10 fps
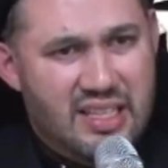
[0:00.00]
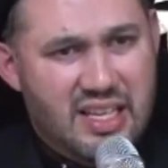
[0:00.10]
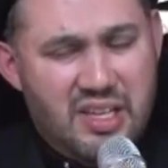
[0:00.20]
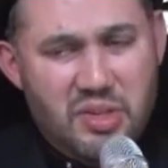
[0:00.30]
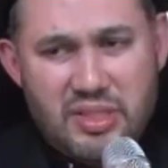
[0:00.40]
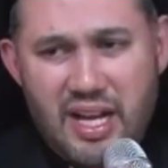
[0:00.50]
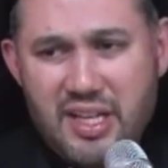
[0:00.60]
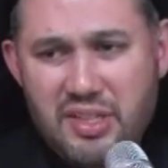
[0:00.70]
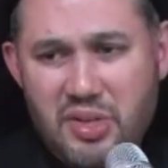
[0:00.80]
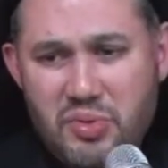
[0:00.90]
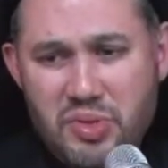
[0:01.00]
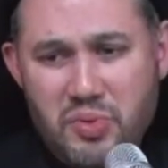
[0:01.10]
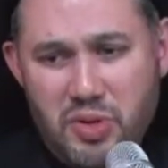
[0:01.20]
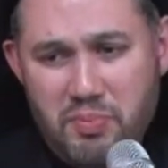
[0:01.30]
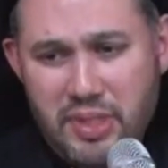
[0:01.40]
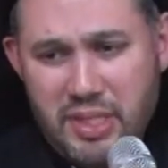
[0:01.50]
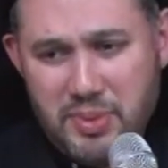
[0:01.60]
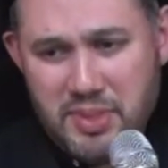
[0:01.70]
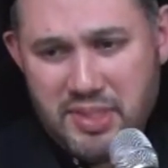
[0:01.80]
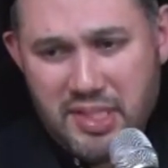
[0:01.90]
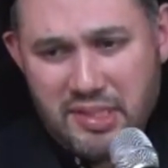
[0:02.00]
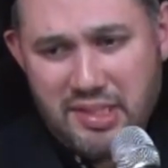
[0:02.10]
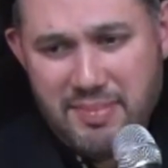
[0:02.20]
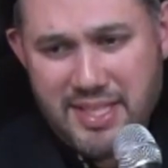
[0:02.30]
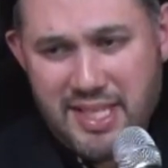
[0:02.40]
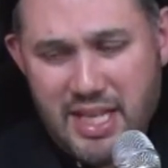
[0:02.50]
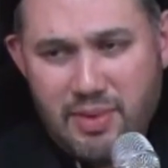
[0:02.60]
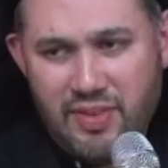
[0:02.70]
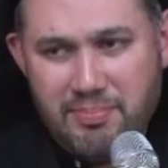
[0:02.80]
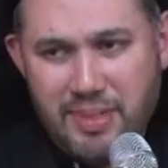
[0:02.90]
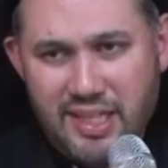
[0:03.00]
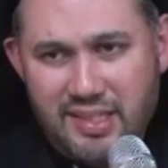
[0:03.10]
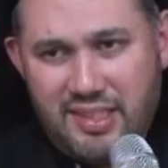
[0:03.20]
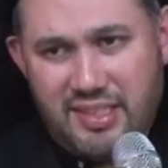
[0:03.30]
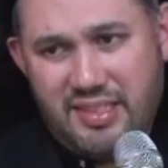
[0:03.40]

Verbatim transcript: Look, I know you won't be able to take the Masa'ib of Abbas.